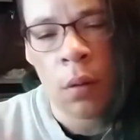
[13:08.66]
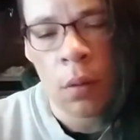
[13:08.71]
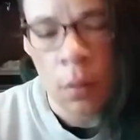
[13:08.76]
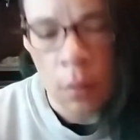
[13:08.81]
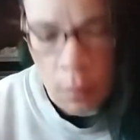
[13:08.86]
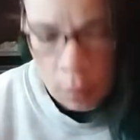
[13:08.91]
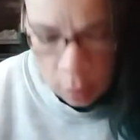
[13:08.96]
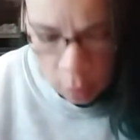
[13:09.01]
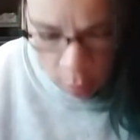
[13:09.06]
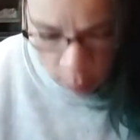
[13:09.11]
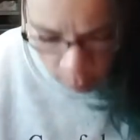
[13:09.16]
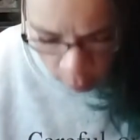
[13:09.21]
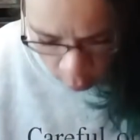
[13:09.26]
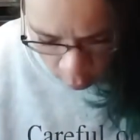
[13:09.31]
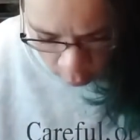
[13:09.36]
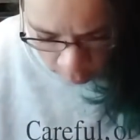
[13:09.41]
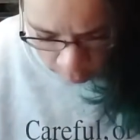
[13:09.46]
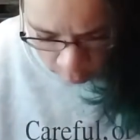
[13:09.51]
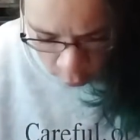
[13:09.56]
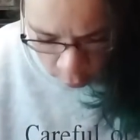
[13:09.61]
and I'm
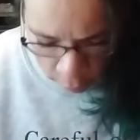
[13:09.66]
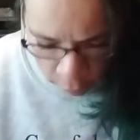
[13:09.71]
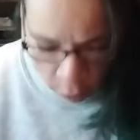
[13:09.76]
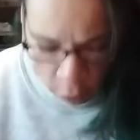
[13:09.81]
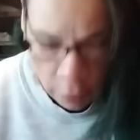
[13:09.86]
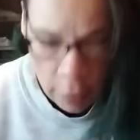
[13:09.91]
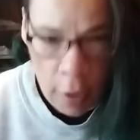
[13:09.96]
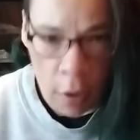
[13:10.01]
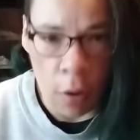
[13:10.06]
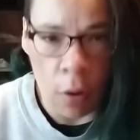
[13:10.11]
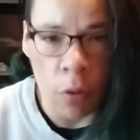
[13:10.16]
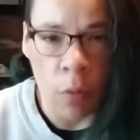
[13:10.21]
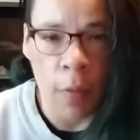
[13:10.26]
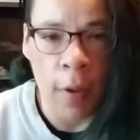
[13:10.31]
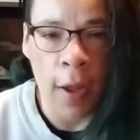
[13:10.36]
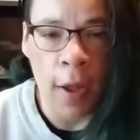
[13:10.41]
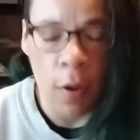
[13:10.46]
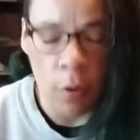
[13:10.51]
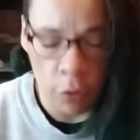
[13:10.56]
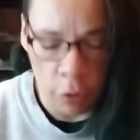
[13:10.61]
not even going to fold that all the
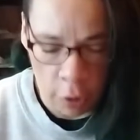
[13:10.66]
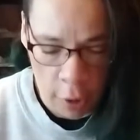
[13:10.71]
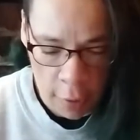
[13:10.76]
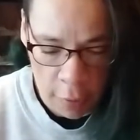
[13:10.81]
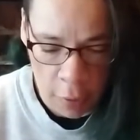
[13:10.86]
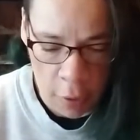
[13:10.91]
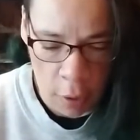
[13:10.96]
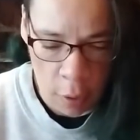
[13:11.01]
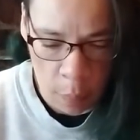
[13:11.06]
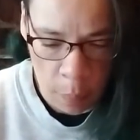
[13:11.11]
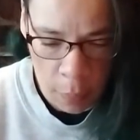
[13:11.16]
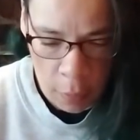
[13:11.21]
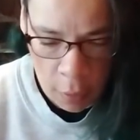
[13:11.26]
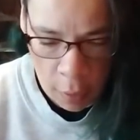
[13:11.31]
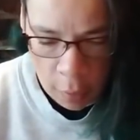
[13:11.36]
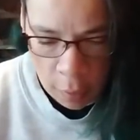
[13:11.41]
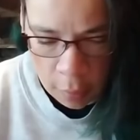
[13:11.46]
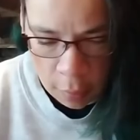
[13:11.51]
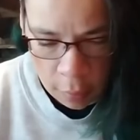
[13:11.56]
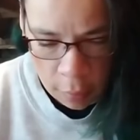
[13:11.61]
way out, I think,
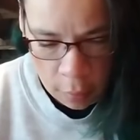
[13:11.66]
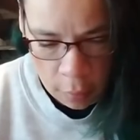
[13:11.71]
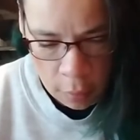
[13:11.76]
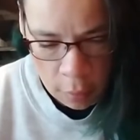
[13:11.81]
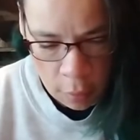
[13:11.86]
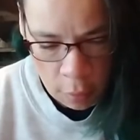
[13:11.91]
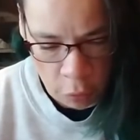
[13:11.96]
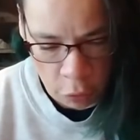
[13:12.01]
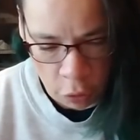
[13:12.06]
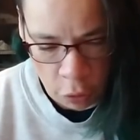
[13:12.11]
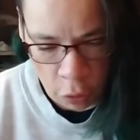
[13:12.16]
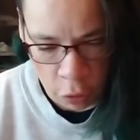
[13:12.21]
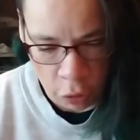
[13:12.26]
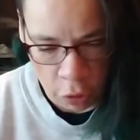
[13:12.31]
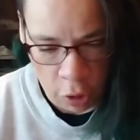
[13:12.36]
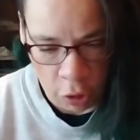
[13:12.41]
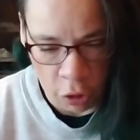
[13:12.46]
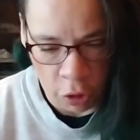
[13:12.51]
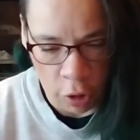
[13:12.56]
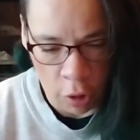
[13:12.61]
because there's no
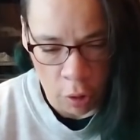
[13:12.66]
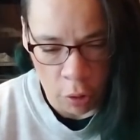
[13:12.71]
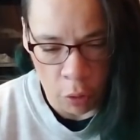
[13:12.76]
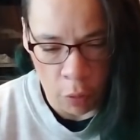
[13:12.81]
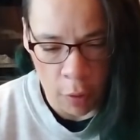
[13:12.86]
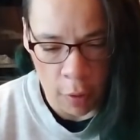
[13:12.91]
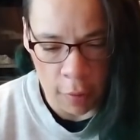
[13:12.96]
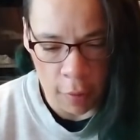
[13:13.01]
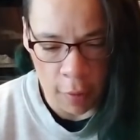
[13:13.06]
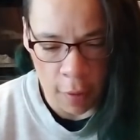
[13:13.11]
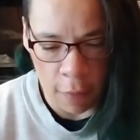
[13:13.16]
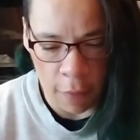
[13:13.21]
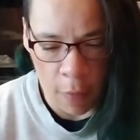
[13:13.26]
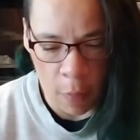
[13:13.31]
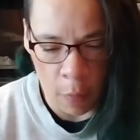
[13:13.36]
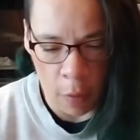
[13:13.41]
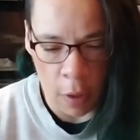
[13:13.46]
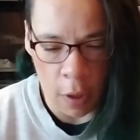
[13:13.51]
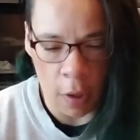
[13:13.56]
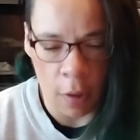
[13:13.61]
stitching on the rest of that
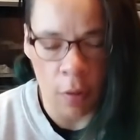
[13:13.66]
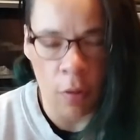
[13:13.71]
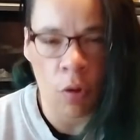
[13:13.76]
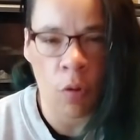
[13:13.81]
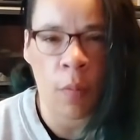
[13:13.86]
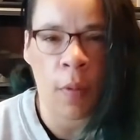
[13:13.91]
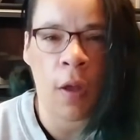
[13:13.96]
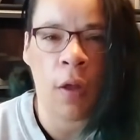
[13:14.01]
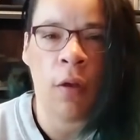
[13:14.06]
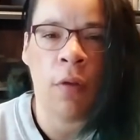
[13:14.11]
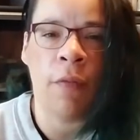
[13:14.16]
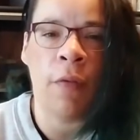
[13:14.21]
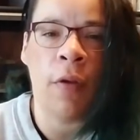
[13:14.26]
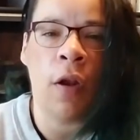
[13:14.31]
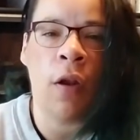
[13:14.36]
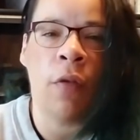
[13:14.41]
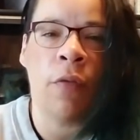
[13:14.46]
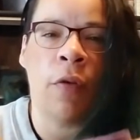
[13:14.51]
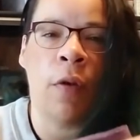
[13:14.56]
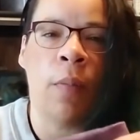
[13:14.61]
fabric and it's too big to fit
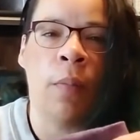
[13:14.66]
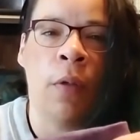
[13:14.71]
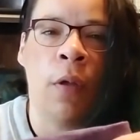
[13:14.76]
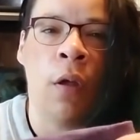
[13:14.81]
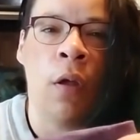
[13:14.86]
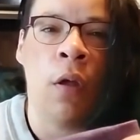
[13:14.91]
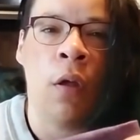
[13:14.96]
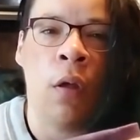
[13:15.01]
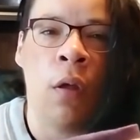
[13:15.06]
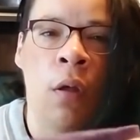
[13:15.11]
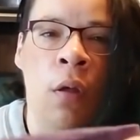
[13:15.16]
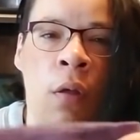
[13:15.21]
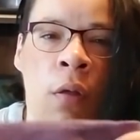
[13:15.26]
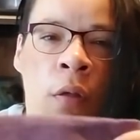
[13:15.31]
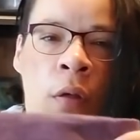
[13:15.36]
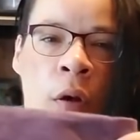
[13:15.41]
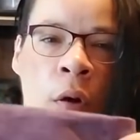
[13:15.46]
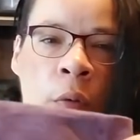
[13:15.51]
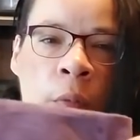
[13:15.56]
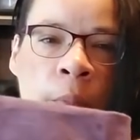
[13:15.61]
in the front.
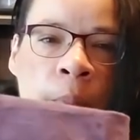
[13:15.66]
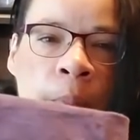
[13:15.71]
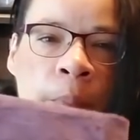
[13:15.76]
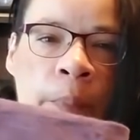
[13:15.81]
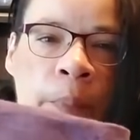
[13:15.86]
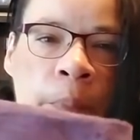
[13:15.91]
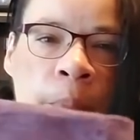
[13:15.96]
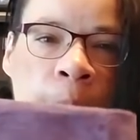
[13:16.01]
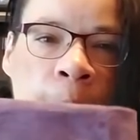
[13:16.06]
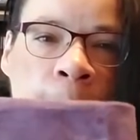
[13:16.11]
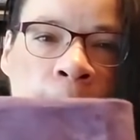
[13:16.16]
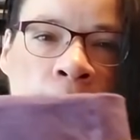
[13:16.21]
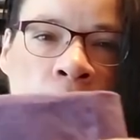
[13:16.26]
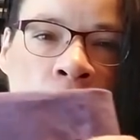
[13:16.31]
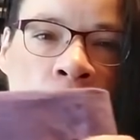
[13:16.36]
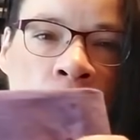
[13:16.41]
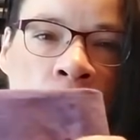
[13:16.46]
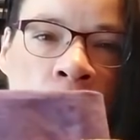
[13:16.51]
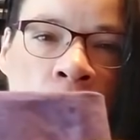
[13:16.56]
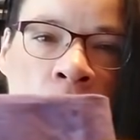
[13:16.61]
So,
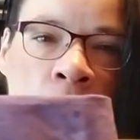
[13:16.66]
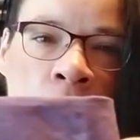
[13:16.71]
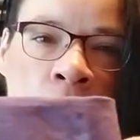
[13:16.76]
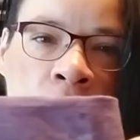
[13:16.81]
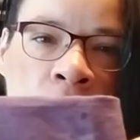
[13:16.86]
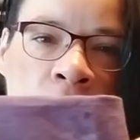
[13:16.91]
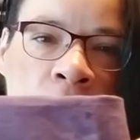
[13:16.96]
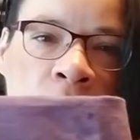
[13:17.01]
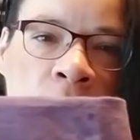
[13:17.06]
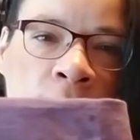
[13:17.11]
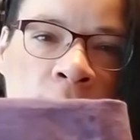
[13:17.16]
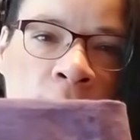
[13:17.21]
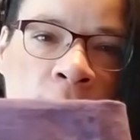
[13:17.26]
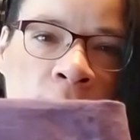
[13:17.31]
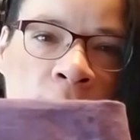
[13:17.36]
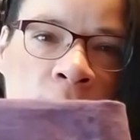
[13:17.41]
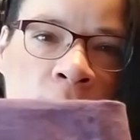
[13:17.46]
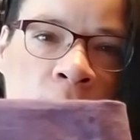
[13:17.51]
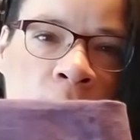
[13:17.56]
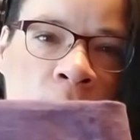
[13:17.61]
this
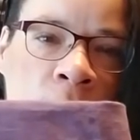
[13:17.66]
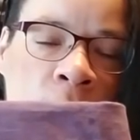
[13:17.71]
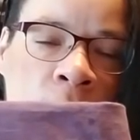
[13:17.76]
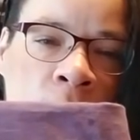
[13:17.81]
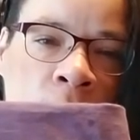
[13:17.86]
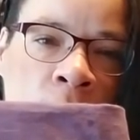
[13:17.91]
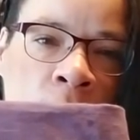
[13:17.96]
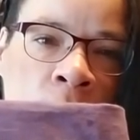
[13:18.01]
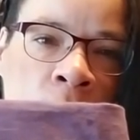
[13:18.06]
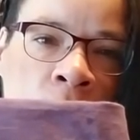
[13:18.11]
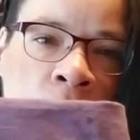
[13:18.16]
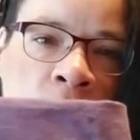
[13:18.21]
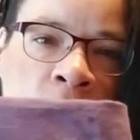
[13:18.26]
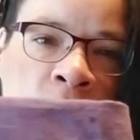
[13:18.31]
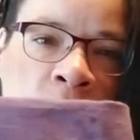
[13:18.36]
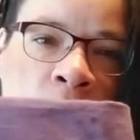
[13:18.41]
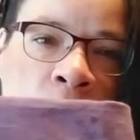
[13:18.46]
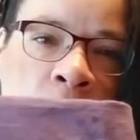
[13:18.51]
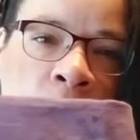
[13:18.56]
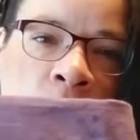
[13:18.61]
is
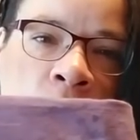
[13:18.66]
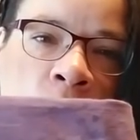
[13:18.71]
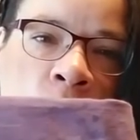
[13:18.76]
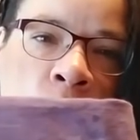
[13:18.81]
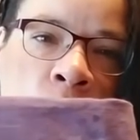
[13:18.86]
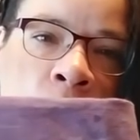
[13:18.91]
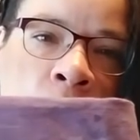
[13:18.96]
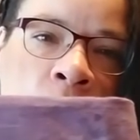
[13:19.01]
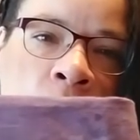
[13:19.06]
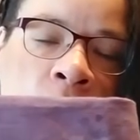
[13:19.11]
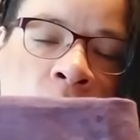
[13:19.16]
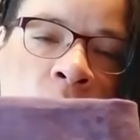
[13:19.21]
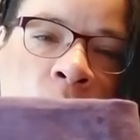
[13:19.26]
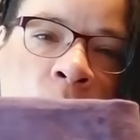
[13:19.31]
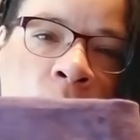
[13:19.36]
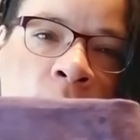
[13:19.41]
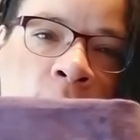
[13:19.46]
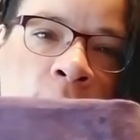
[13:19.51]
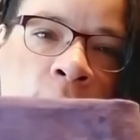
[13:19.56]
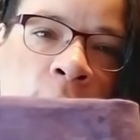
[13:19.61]
Fabulous Women. This
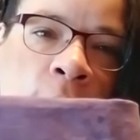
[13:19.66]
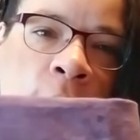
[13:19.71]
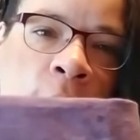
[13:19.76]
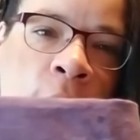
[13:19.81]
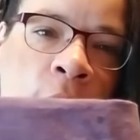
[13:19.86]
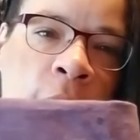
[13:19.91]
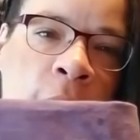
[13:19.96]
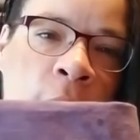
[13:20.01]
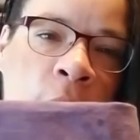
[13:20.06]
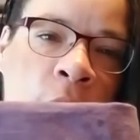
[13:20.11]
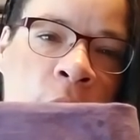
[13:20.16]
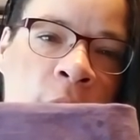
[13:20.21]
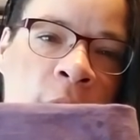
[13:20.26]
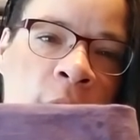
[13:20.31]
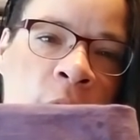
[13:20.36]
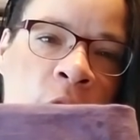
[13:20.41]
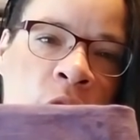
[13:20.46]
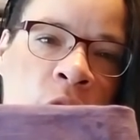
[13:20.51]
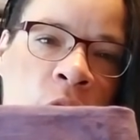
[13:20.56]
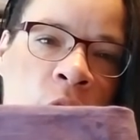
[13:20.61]
was the Clouds Factory
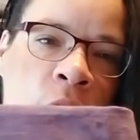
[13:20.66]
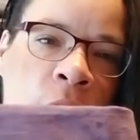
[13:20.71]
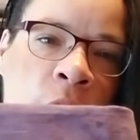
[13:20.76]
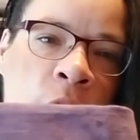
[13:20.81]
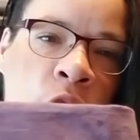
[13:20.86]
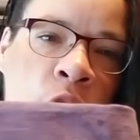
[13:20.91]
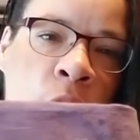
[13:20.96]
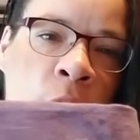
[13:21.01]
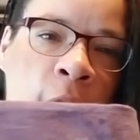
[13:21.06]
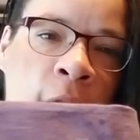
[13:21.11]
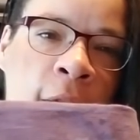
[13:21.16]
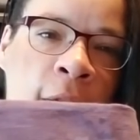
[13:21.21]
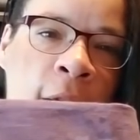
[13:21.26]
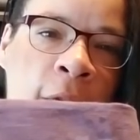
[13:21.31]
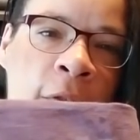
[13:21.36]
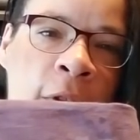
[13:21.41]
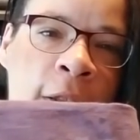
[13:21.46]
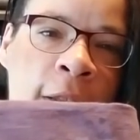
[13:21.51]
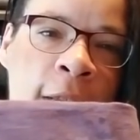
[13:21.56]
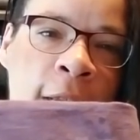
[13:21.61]
Stitch Along for
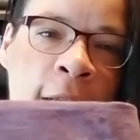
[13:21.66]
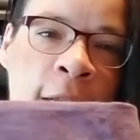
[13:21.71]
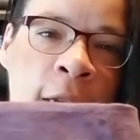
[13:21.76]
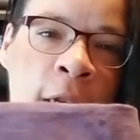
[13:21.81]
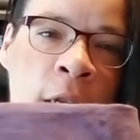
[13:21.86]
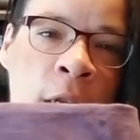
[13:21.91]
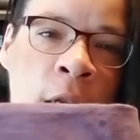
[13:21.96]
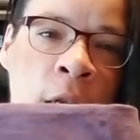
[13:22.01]
2017.